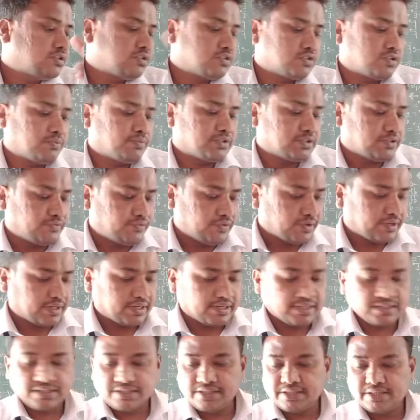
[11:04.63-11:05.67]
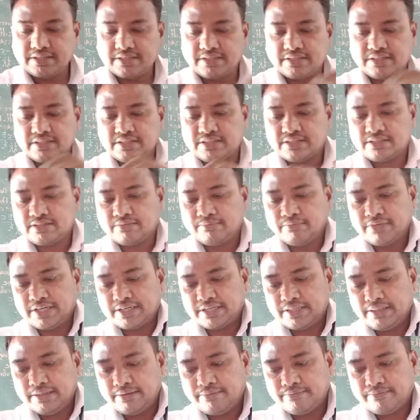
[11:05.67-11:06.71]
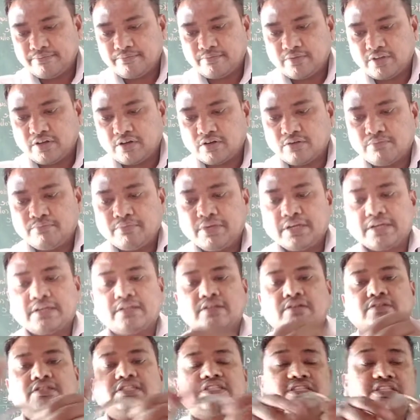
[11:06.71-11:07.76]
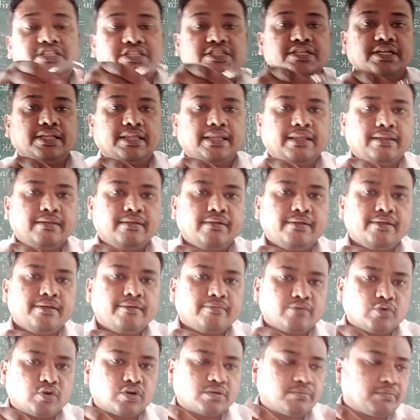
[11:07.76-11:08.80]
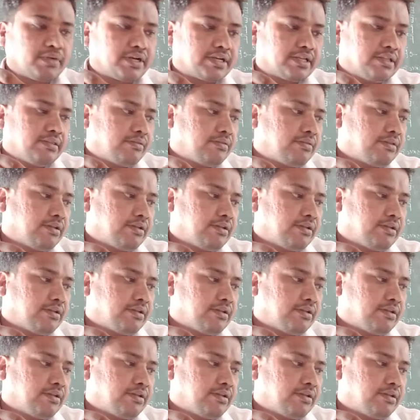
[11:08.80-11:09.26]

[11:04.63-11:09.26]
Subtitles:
Suppose if you take consider this is the metal or metal, this is steel, not a metal.